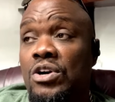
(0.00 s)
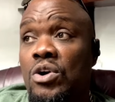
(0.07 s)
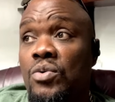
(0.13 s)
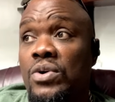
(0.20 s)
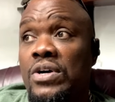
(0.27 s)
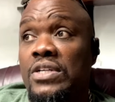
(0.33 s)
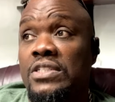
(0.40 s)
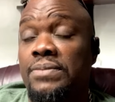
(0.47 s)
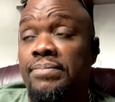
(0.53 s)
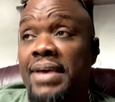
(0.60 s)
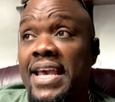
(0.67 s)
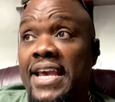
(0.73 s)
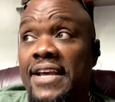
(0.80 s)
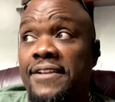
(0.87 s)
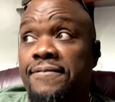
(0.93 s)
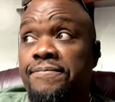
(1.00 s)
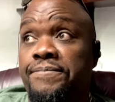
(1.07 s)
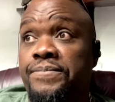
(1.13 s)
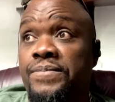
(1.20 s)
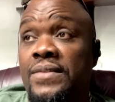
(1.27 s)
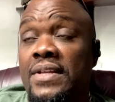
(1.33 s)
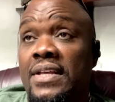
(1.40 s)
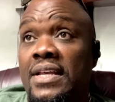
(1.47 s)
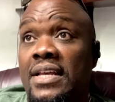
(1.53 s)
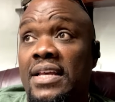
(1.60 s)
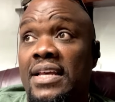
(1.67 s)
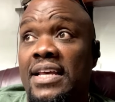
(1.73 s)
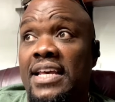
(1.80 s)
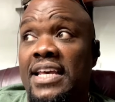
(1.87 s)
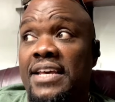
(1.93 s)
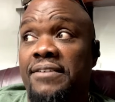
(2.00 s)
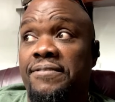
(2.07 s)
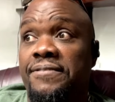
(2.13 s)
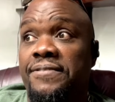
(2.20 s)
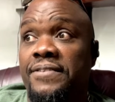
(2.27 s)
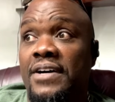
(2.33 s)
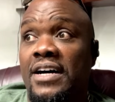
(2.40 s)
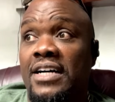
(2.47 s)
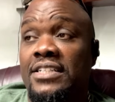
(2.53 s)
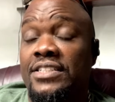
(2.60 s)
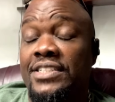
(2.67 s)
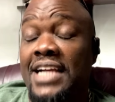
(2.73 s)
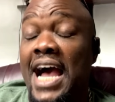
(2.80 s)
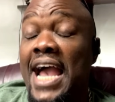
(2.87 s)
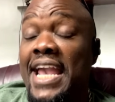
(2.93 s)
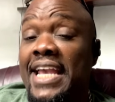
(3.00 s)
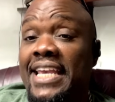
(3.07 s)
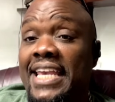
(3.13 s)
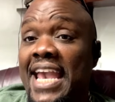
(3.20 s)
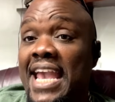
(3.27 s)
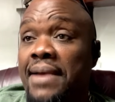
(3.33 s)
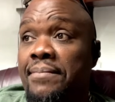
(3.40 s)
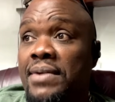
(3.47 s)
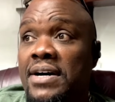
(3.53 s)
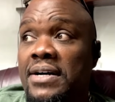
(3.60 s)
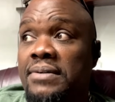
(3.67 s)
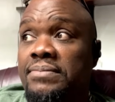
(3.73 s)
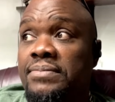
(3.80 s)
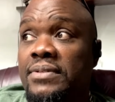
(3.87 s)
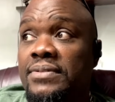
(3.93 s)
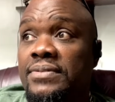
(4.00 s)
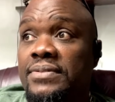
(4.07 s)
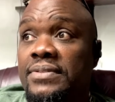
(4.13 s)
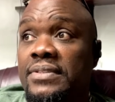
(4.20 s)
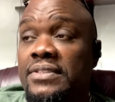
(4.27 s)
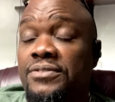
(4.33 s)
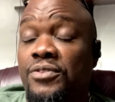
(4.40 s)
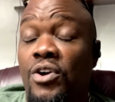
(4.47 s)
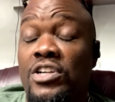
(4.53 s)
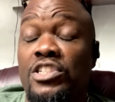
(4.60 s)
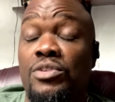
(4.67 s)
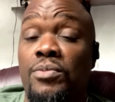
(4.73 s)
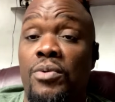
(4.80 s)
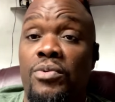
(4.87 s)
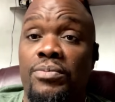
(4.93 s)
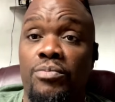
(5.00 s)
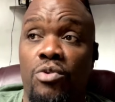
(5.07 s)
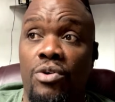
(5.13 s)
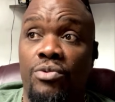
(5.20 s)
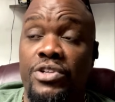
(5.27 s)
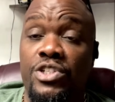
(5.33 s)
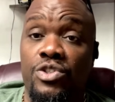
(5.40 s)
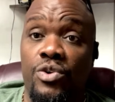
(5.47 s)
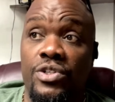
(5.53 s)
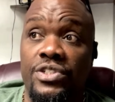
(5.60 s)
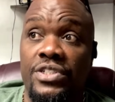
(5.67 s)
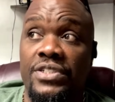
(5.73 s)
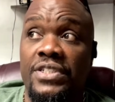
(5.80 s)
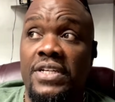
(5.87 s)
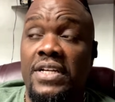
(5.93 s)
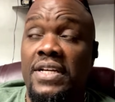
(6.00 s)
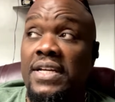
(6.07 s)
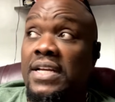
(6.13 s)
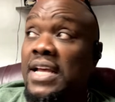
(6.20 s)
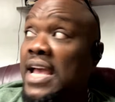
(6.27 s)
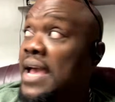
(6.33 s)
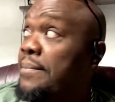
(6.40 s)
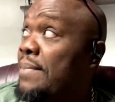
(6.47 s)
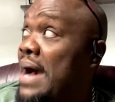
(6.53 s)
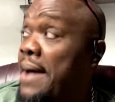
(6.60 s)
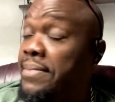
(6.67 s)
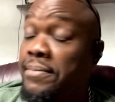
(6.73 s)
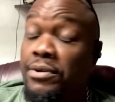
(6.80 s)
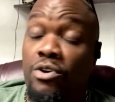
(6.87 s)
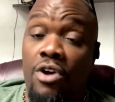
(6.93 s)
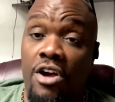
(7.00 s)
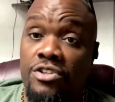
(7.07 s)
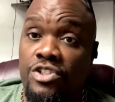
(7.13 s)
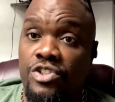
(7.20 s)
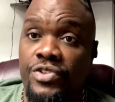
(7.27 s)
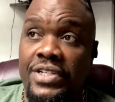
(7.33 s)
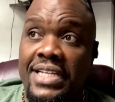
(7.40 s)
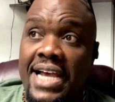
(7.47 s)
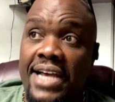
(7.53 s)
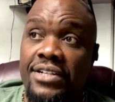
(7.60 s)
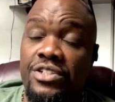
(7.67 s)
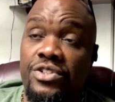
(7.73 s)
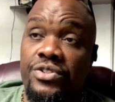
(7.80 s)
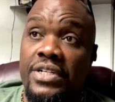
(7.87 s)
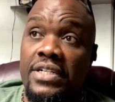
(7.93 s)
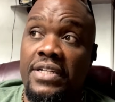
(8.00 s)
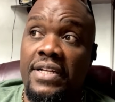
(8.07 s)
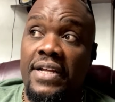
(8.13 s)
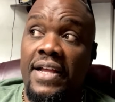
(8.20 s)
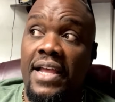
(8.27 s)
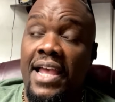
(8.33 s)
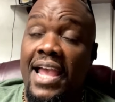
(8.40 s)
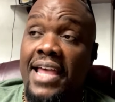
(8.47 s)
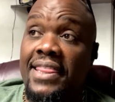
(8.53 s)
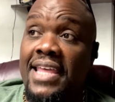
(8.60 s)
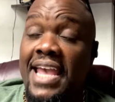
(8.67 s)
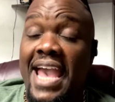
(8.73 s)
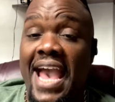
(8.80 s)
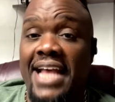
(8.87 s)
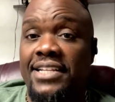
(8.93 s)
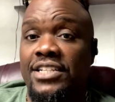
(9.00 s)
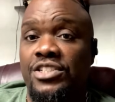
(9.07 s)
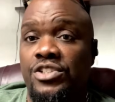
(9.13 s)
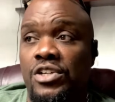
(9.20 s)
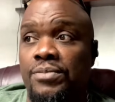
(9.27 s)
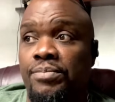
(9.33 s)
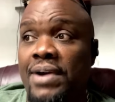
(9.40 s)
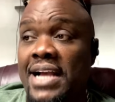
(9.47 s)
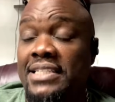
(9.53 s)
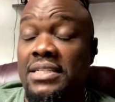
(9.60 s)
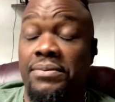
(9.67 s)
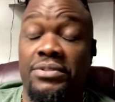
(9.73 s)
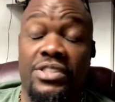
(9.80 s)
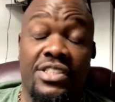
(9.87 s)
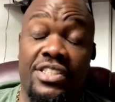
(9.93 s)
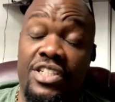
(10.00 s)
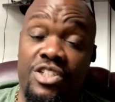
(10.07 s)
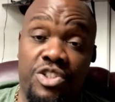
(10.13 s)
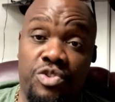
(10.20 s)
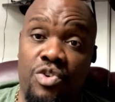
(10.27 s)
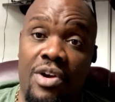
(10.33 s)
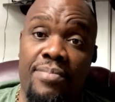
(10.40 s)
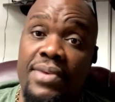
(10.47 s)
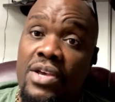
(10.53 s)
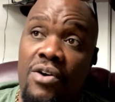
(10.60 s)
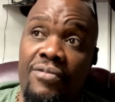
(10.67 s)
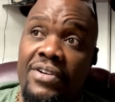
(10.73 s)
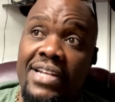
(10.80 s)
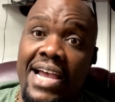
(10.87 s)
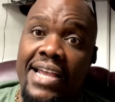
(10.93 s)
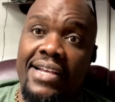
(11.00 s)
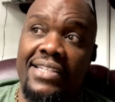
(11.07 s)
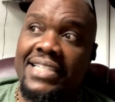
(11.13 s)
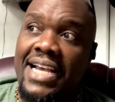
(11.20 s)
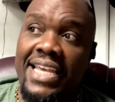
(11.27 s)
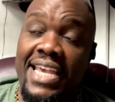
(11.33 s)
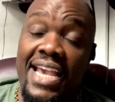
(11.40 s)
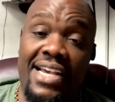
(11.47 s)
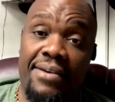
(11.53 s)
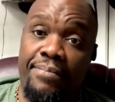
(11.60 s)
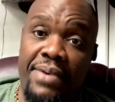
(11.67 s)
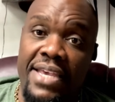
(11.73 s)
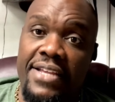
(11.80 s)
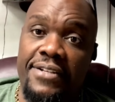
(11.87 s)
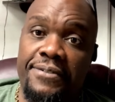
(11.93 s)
was, man, if a giant came up, as far as someone with more resources, and popped up across the street, down the street, and they had this certain price, they would just destroy me overnight because I can't compete.